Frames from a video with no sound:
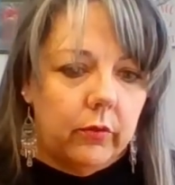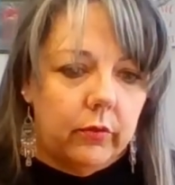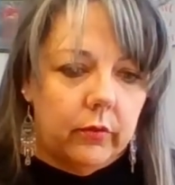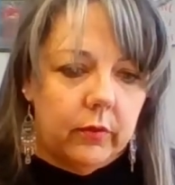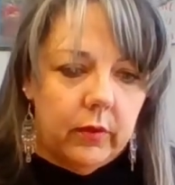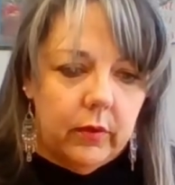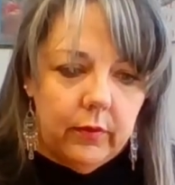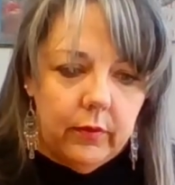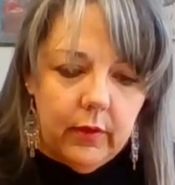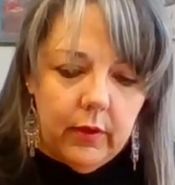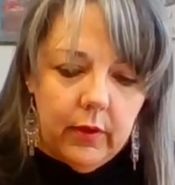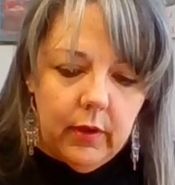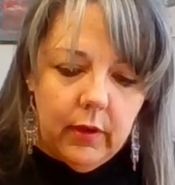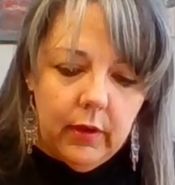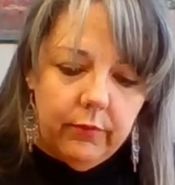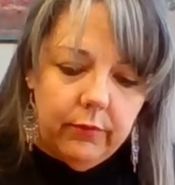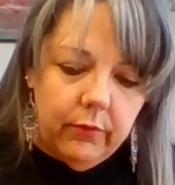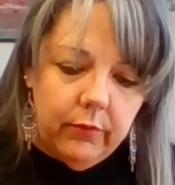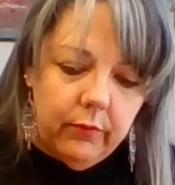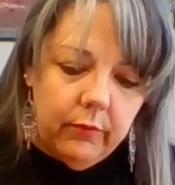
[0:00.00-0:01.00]
Rose, does it
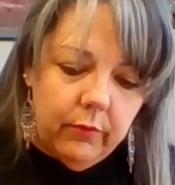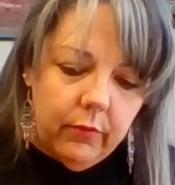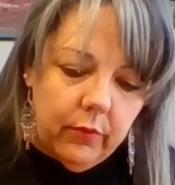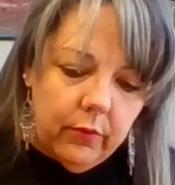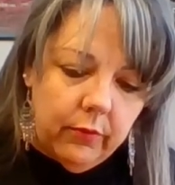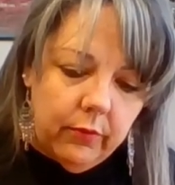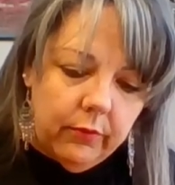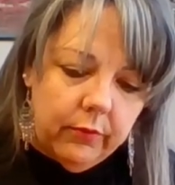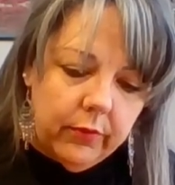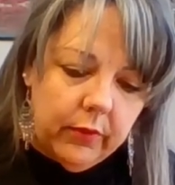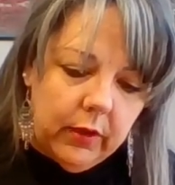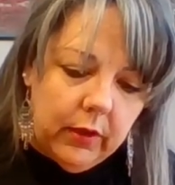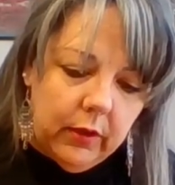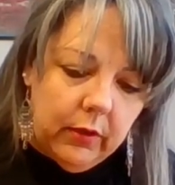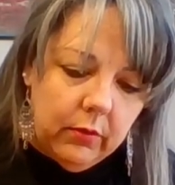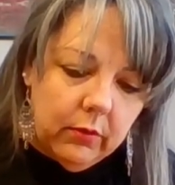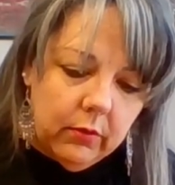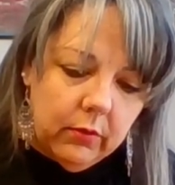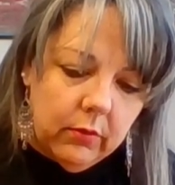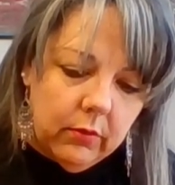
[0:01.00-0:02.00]
have one over
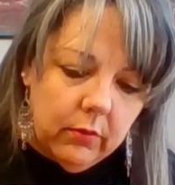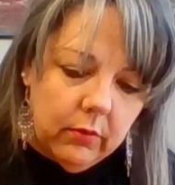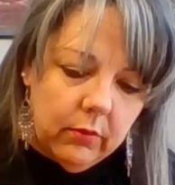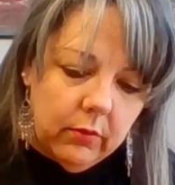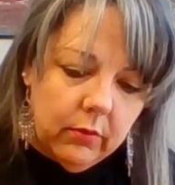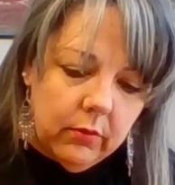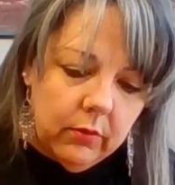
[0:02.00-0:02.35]
here?